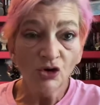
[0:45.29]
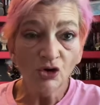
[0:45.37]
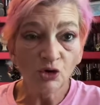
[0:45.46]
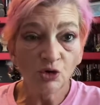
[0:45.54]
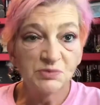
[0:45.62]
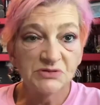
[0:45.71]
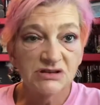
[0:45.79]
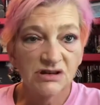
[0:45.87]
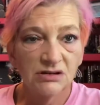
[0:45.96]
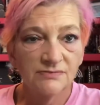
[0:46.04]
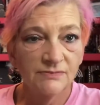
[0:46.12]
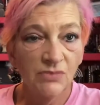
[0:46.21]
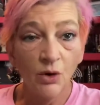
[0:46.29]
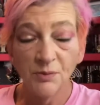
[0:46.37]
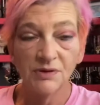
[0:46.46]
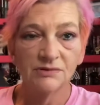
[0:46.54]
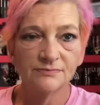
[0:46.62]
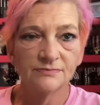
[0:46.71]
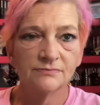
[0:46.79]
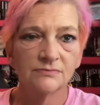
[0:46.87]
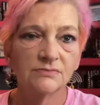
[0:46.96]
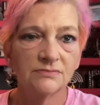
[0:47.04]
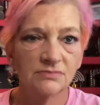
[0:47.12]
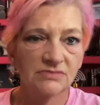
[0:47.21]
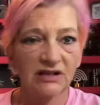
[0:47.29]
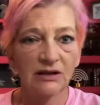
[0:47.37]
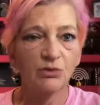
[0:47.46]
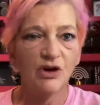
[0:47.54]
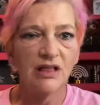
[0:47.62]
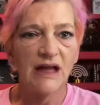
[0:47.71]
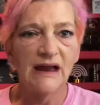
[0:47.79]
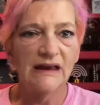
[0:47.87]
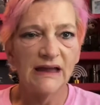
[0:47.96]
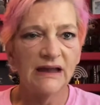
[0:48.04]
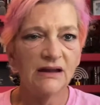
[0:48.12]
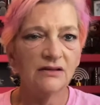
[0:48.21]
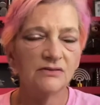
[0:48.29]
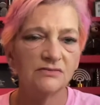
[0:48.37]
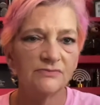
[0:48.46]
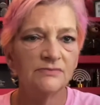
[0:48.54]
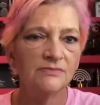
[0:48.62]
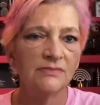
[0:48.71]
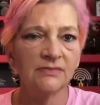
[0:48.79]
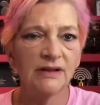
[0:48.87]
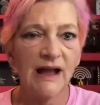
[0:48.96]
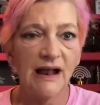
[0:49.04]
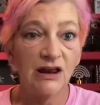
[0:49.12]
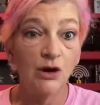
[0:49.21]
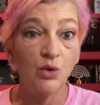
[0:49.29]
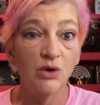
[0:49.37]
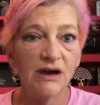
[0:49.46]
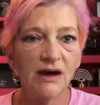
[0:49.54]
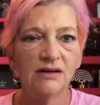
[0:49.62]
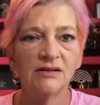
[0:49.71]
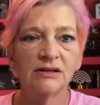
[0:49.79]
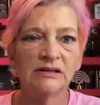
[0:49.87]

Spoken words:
Oops. Oop. No more lighting. Hallelujah.